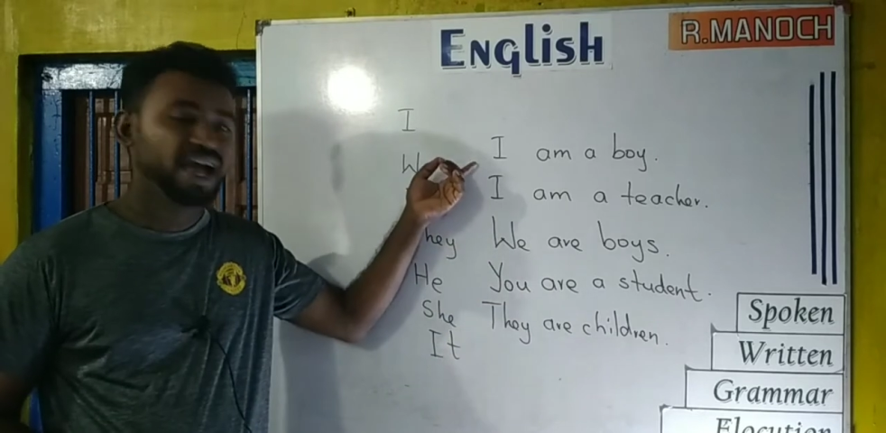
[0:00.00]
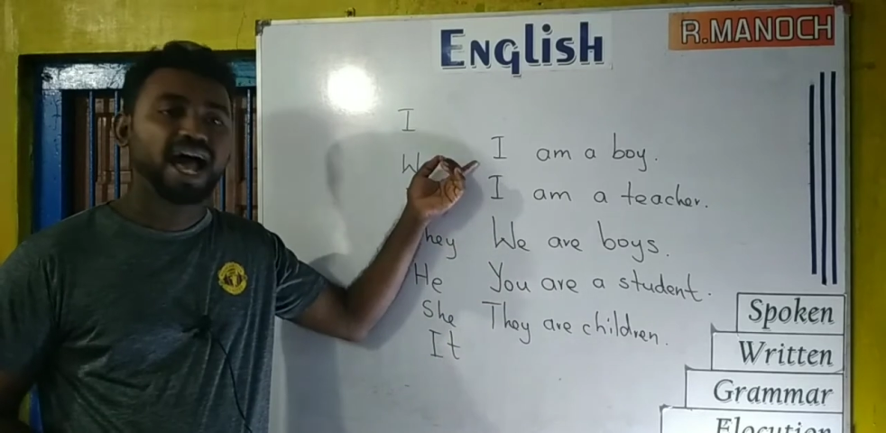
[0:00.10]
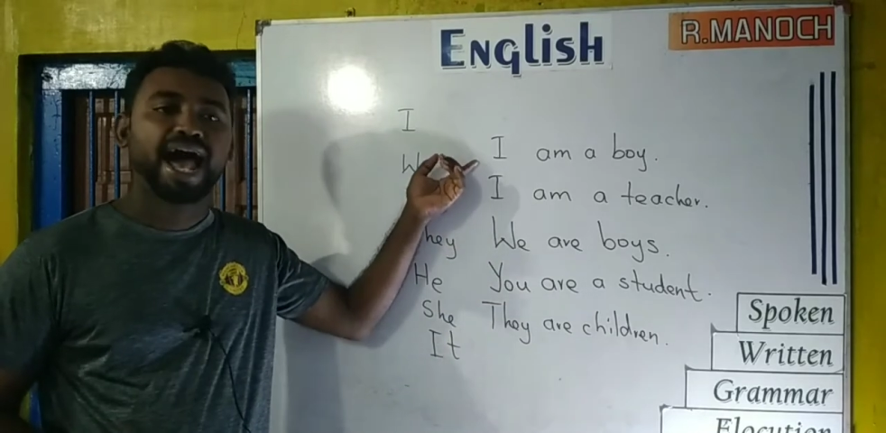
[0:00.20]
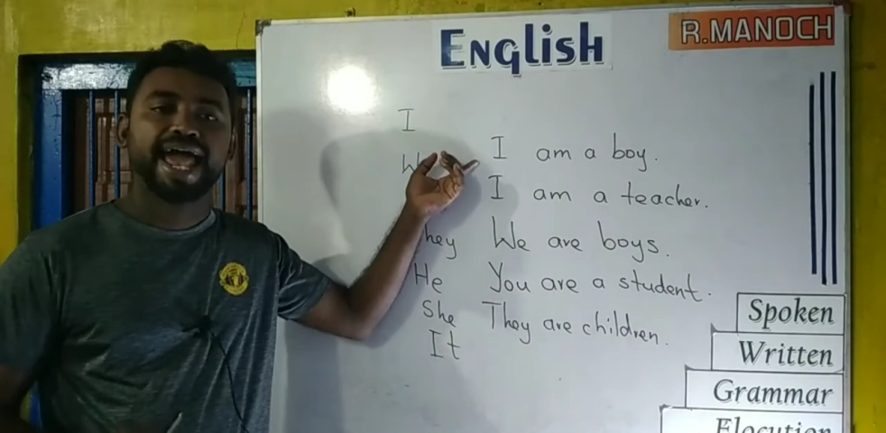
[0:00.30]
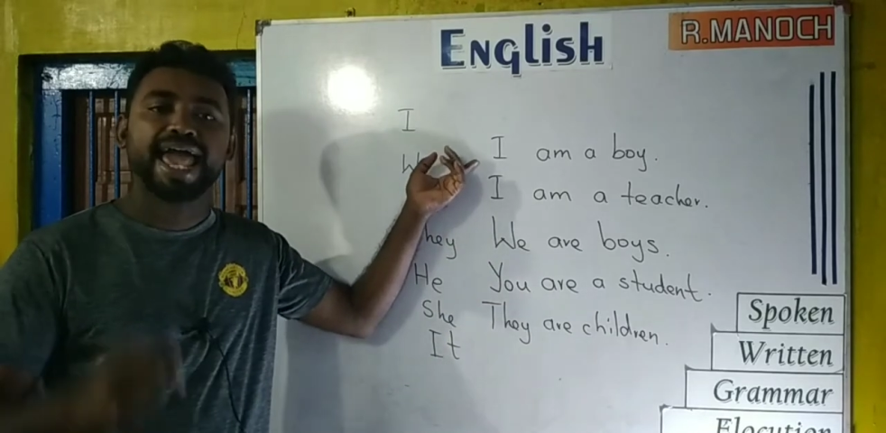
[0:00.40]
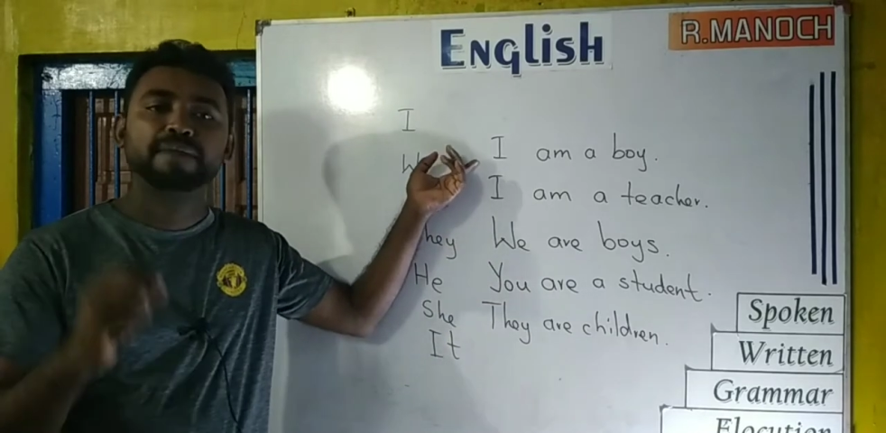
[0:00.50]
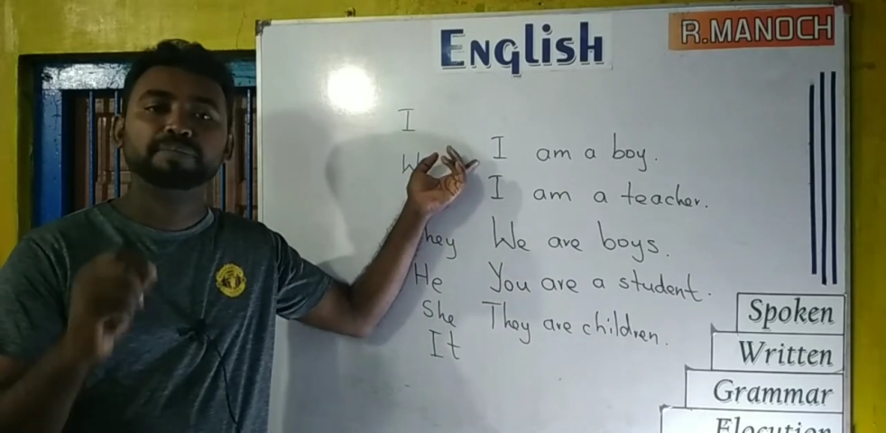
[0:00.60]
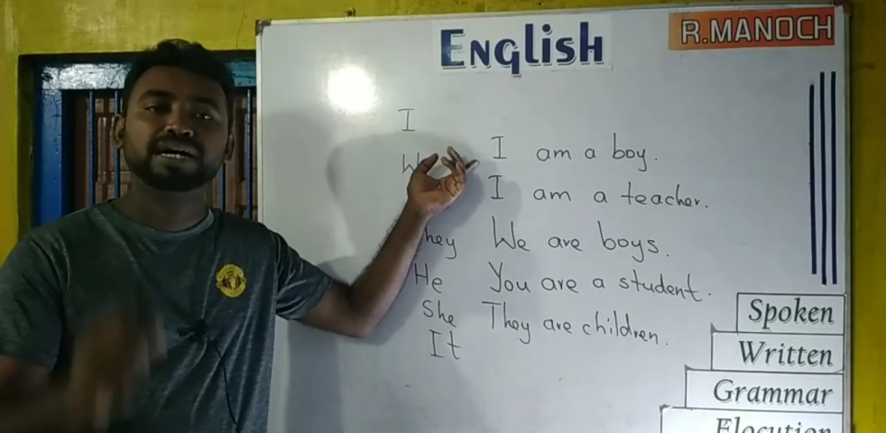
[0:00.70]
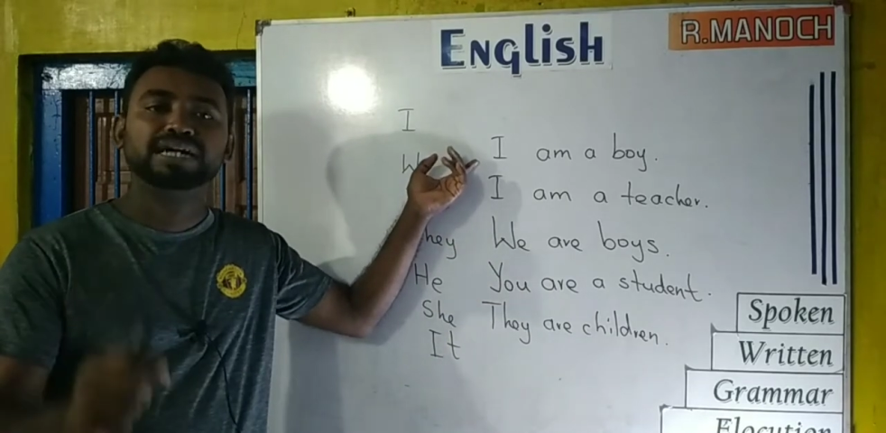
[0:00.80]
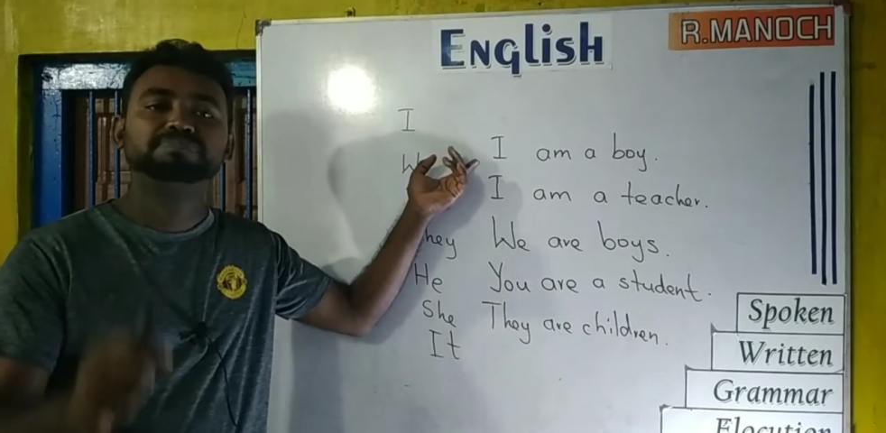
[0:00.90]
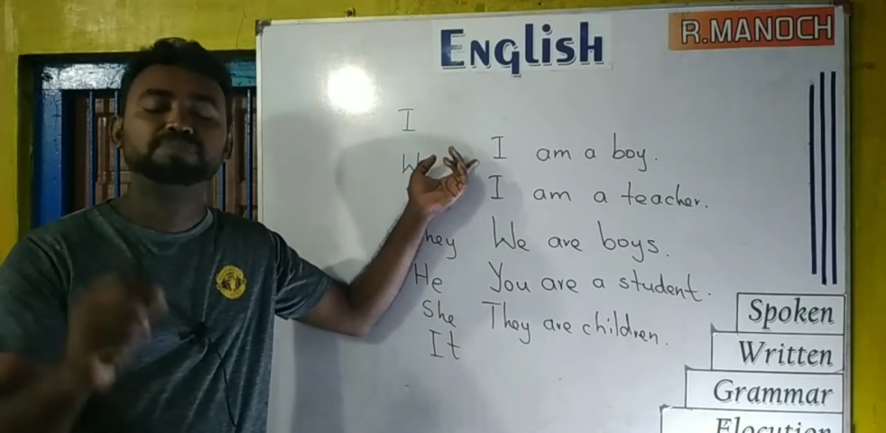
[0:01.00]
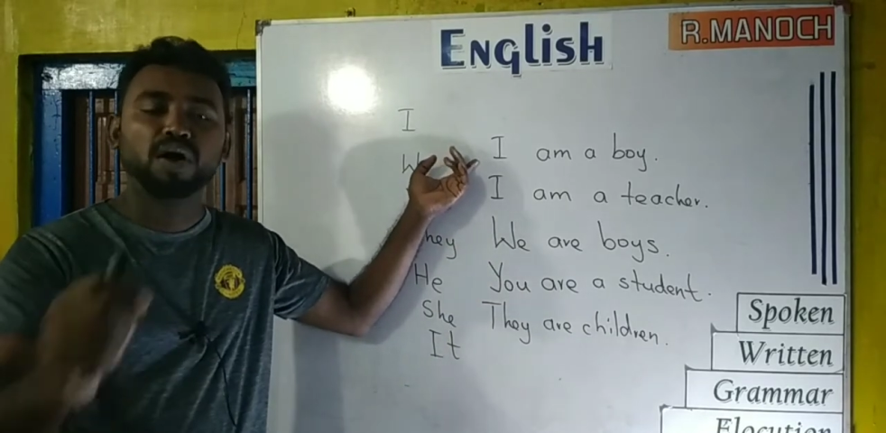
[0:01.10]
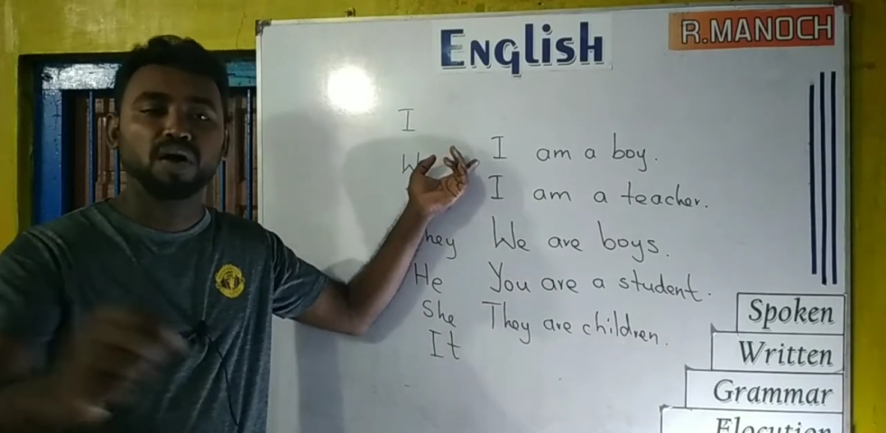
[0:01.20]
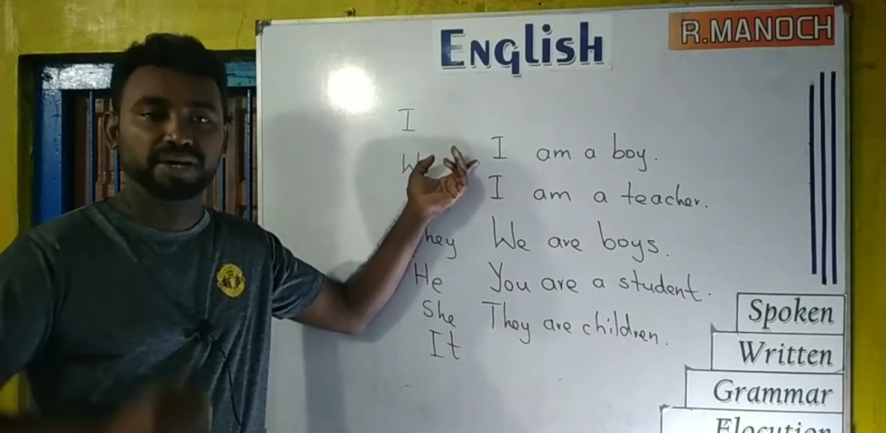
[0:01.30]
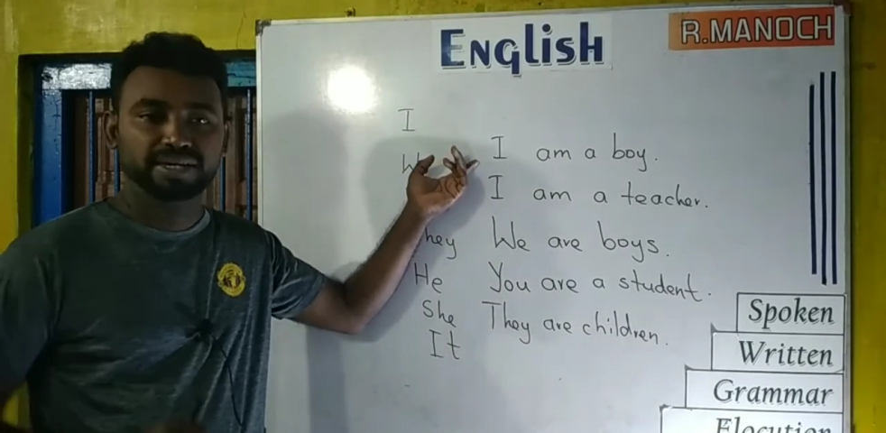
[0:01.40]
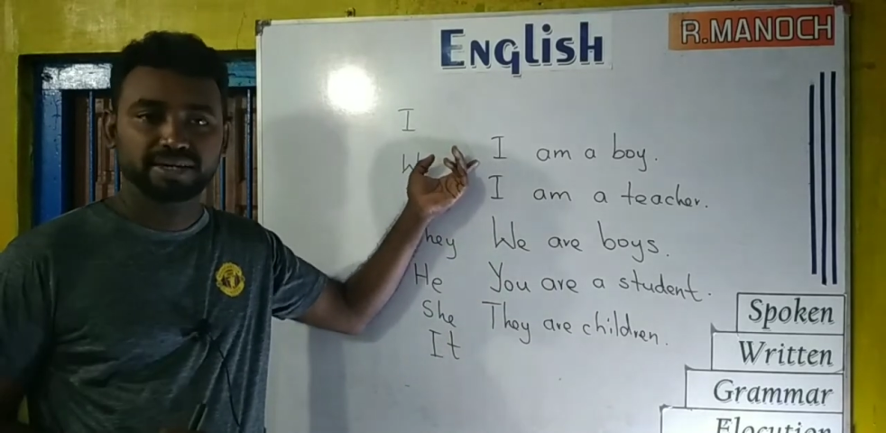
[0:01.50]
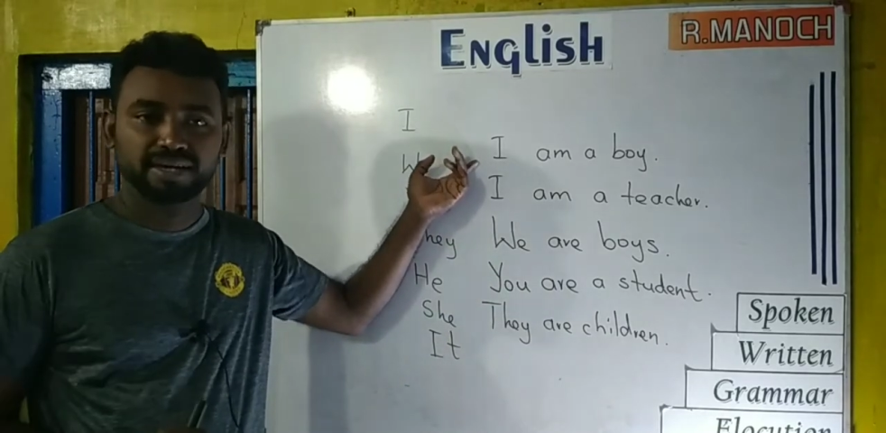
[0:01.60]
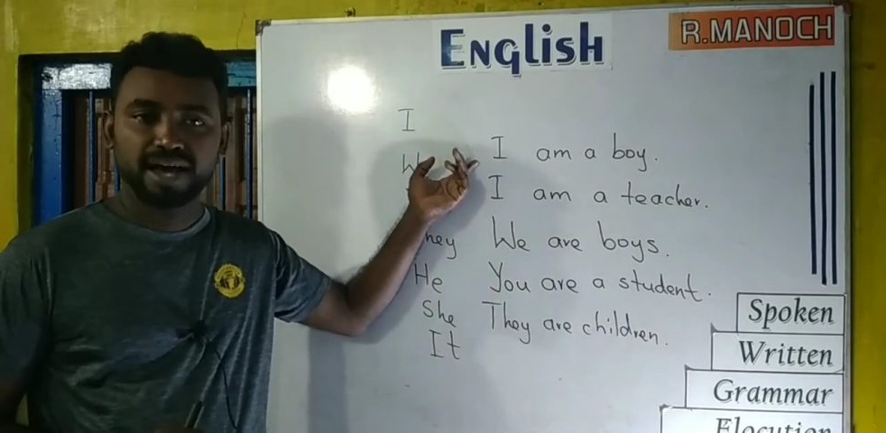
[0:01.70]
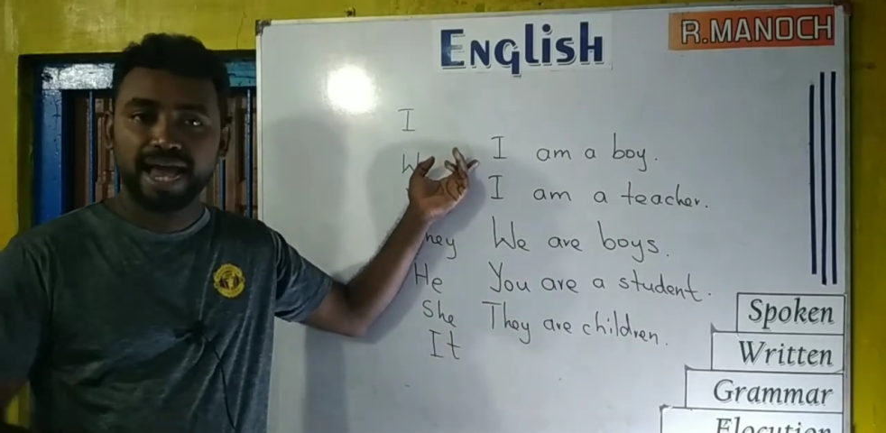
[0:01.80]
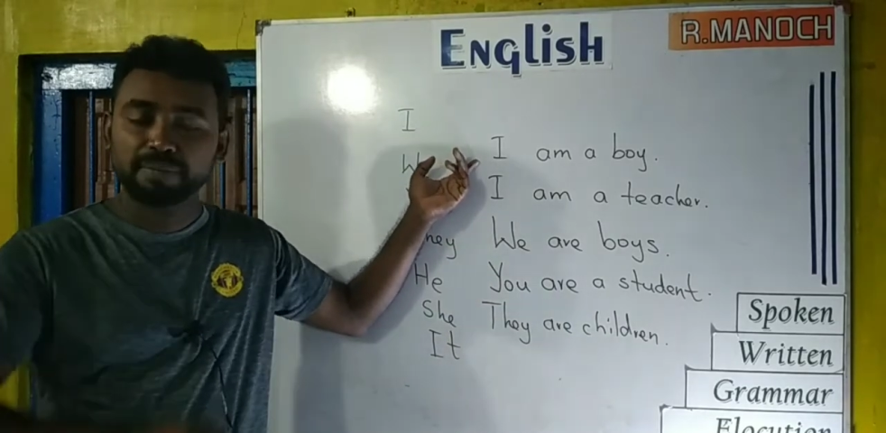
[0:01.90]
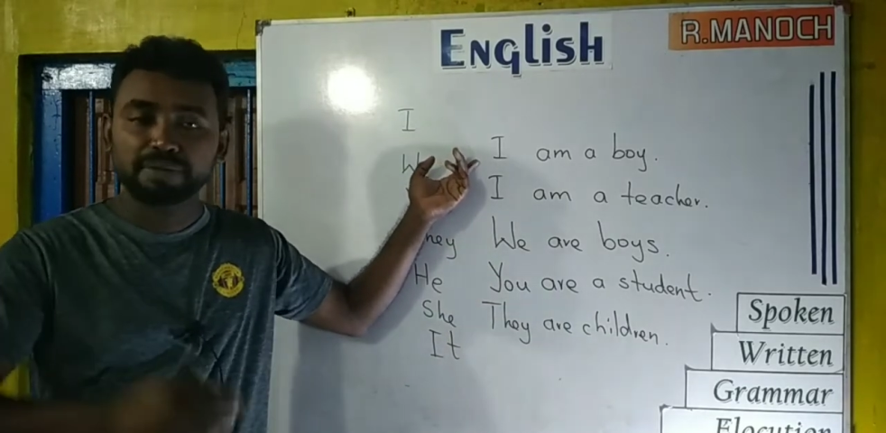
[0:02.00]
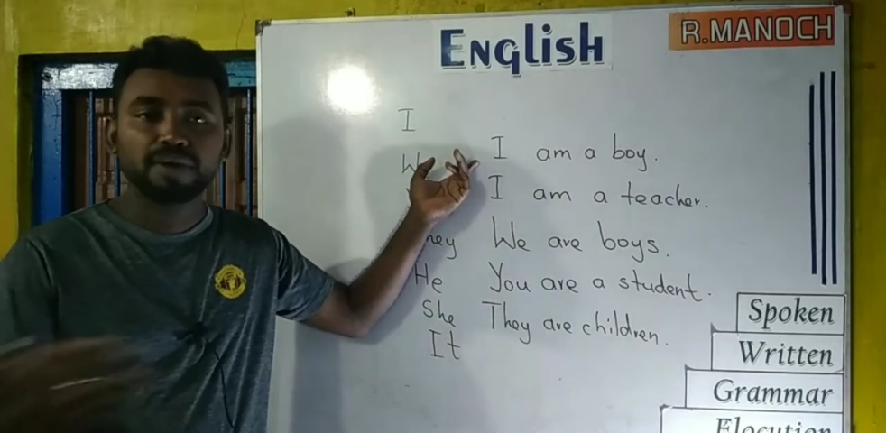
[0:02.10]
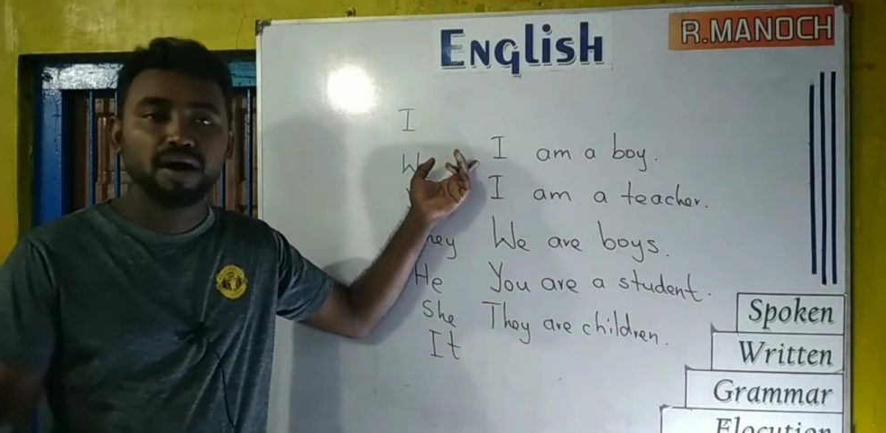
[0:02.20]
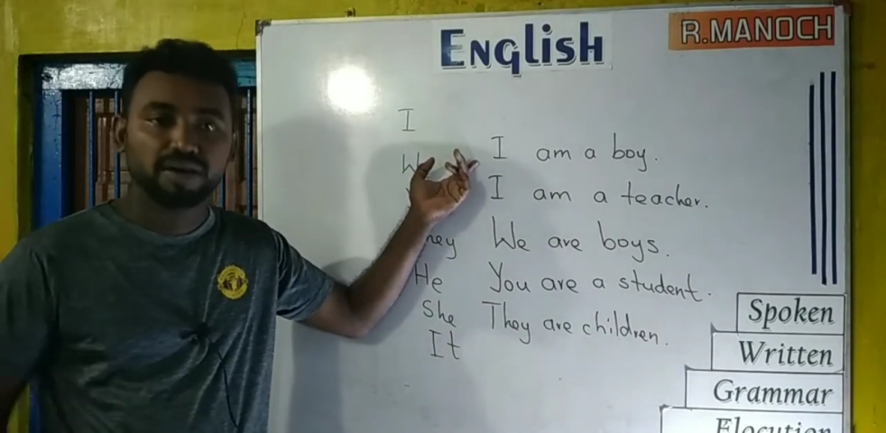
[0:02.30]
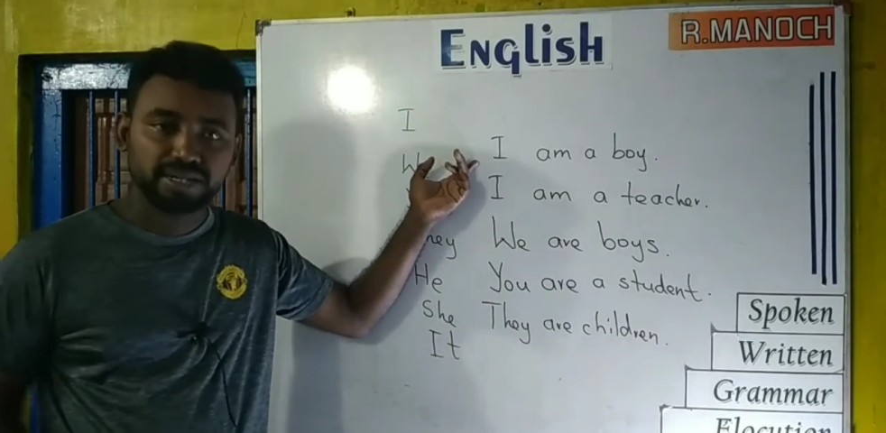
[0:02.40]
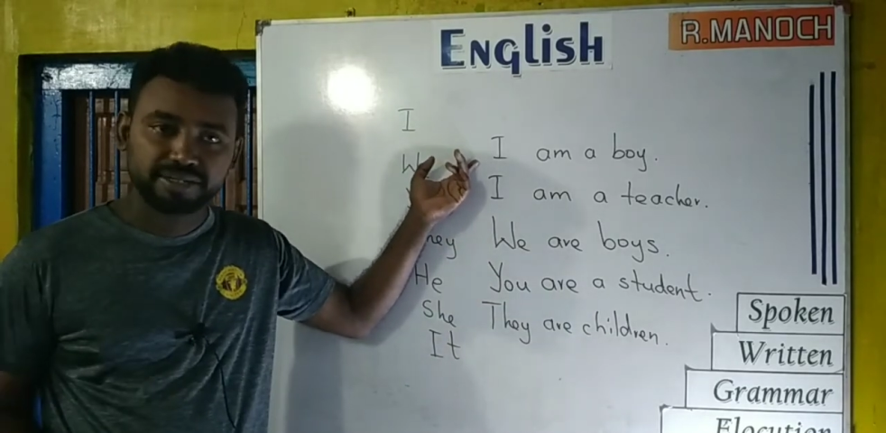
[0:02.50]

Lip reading: I am a boy. I am a boy.